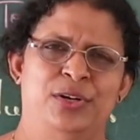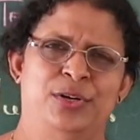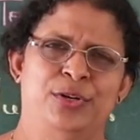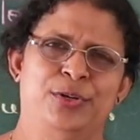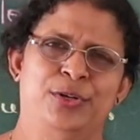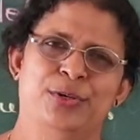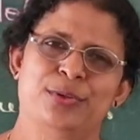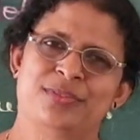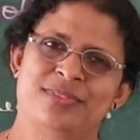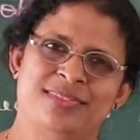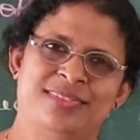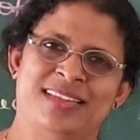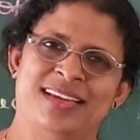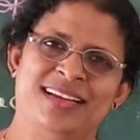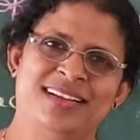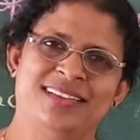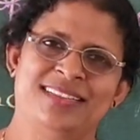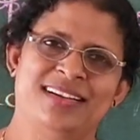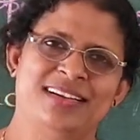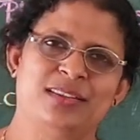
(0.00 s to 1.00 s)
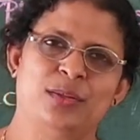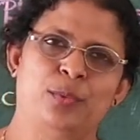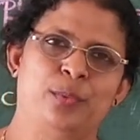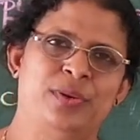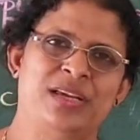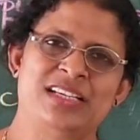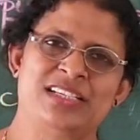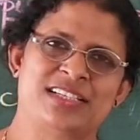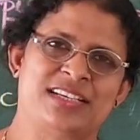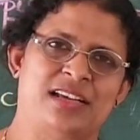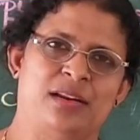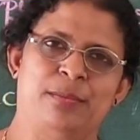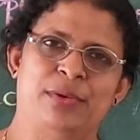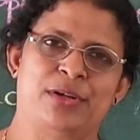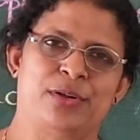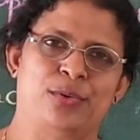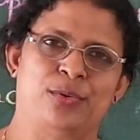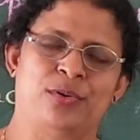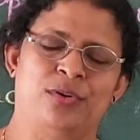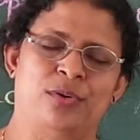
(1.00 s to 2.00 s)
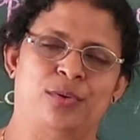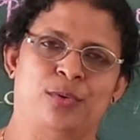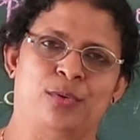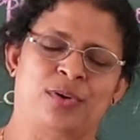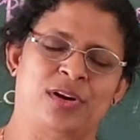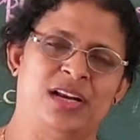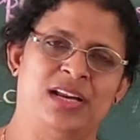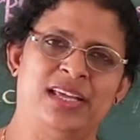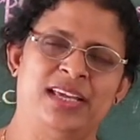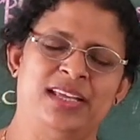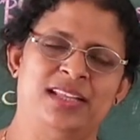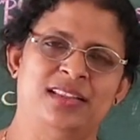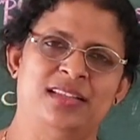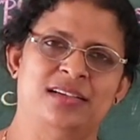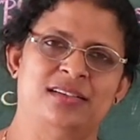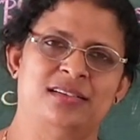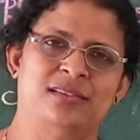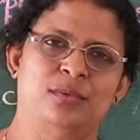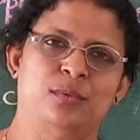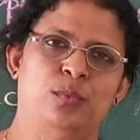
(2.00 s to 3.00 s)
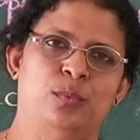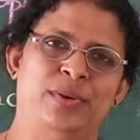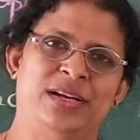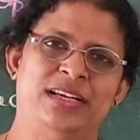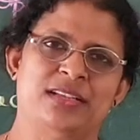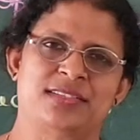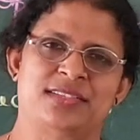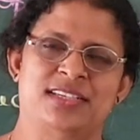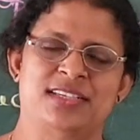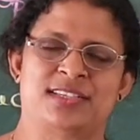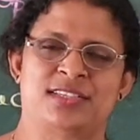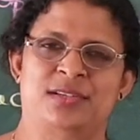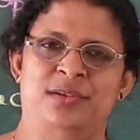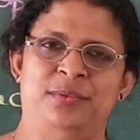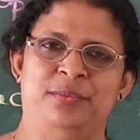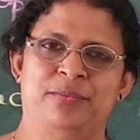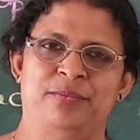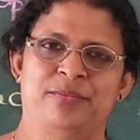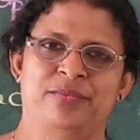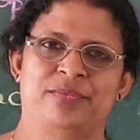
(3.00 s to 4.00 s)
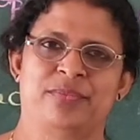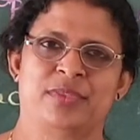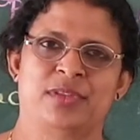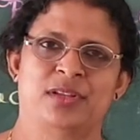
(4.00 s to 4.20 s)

do you think that the wheat can be grown only in the winter season?